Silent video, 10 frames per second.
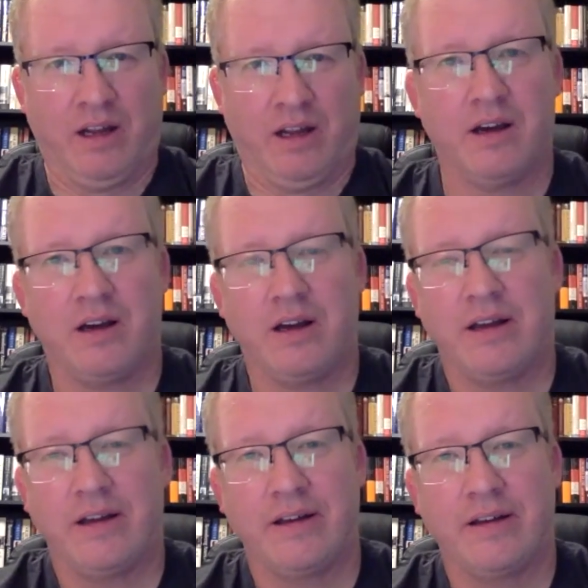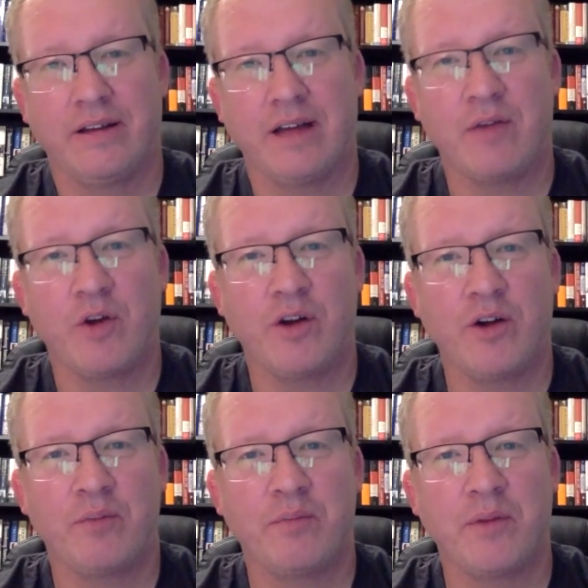uh, I've heard
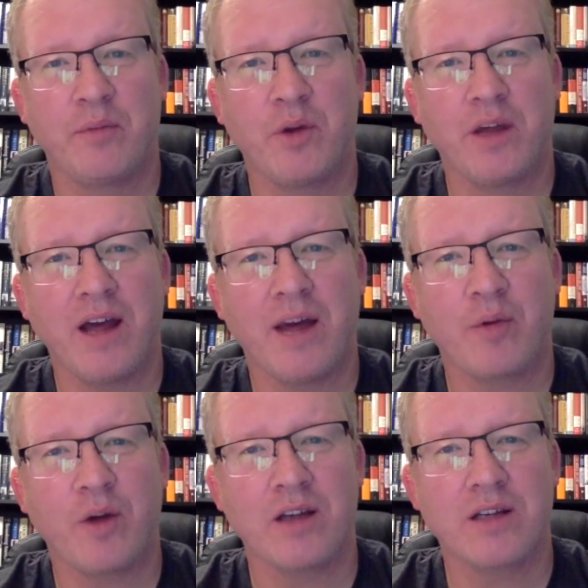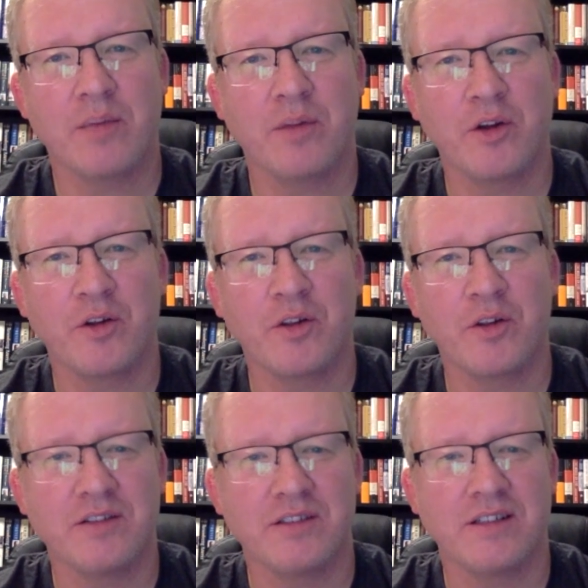they're, they're pretty high price, couple hundred
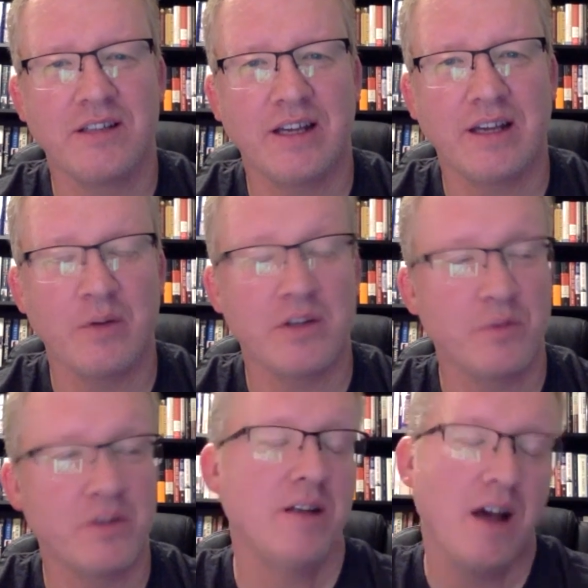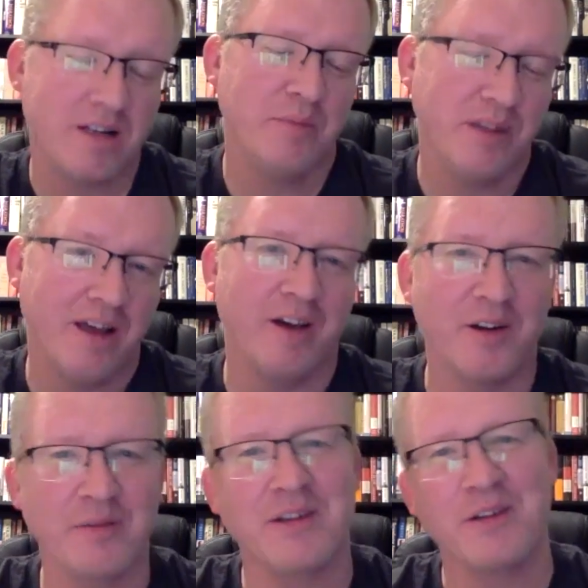thousand a ticket, which which knocks me out of it,